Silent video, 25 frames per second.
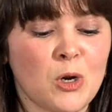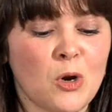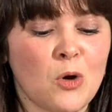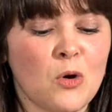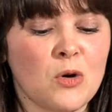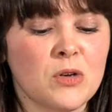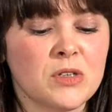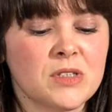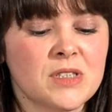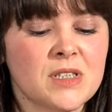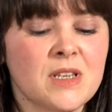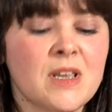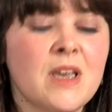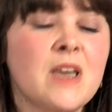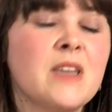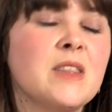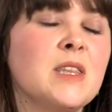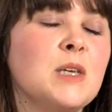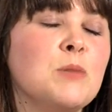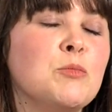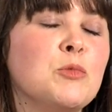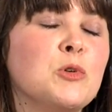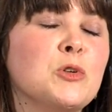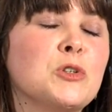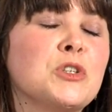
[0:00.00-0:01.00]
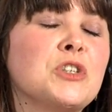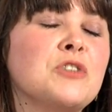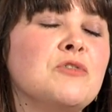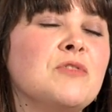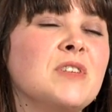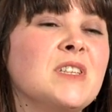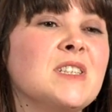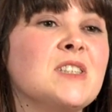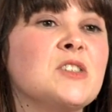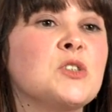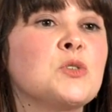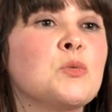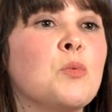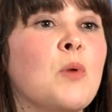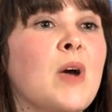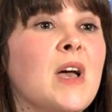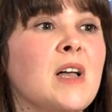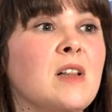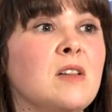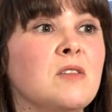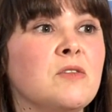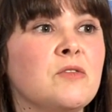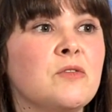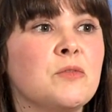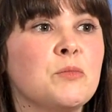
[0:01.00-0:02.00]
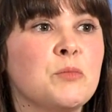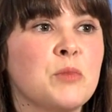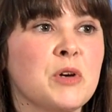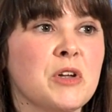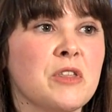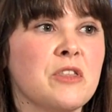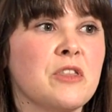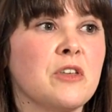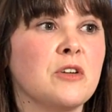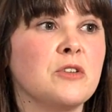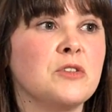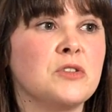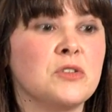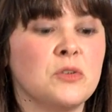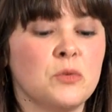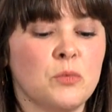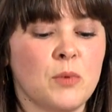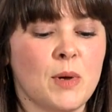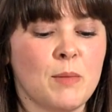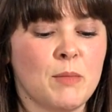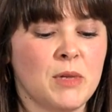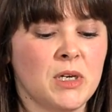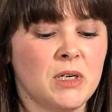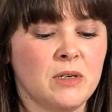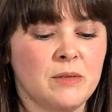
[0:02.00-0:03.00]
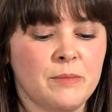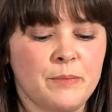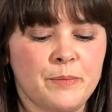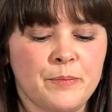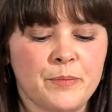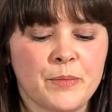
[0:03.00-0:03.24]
laws, the abortion rate is 12 per thousand women.